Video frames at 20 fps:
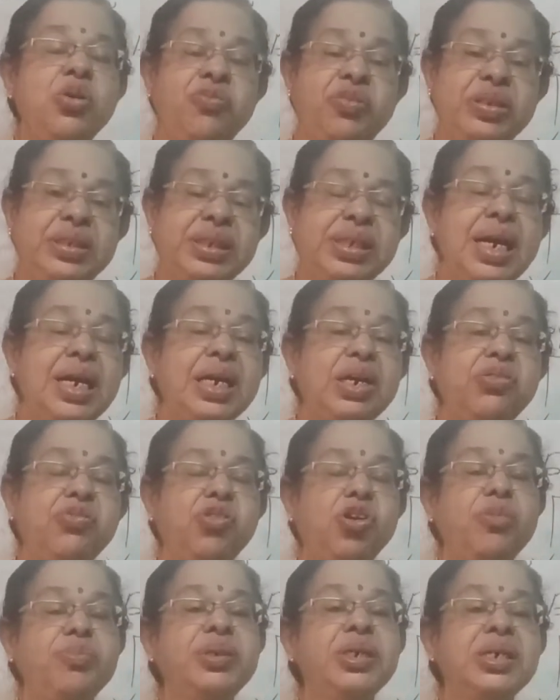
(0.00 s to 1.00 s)
fiscal
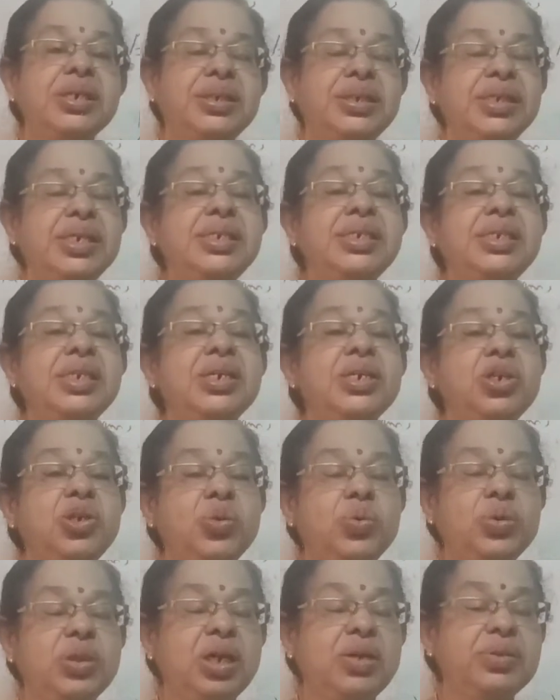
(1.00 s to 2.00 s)
reform since
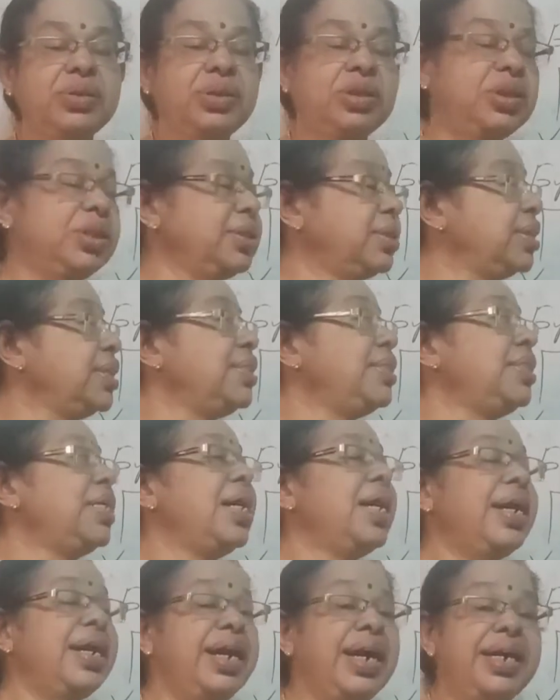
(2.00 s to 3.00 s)

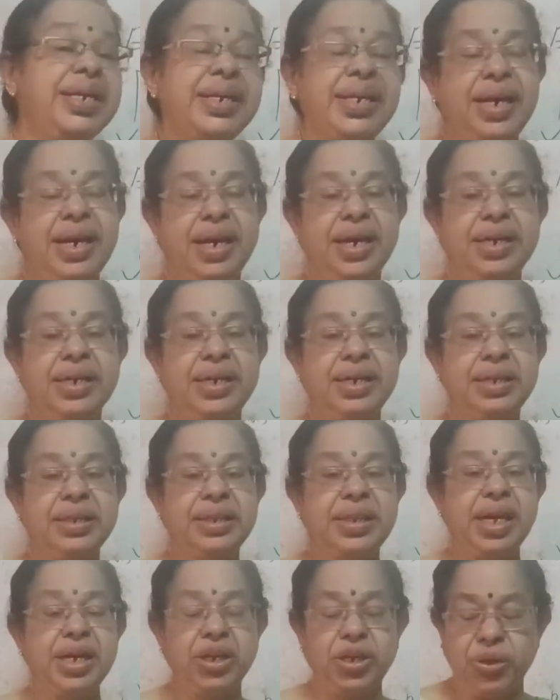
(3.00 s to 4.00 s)
1990.
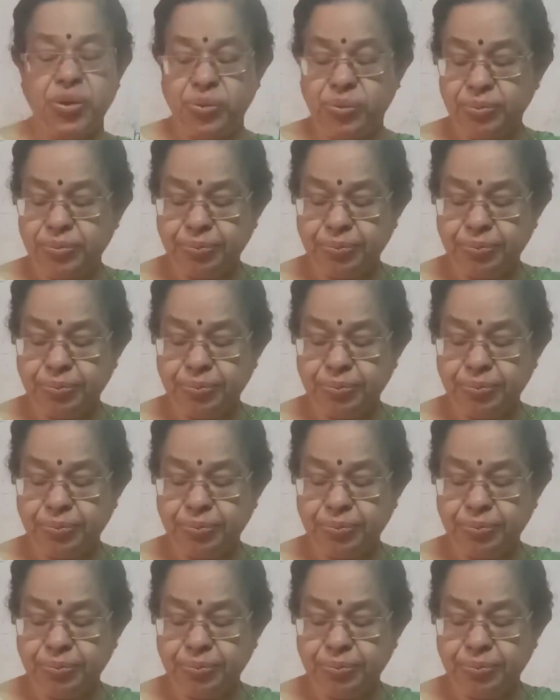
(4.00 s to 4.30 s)
Thank you.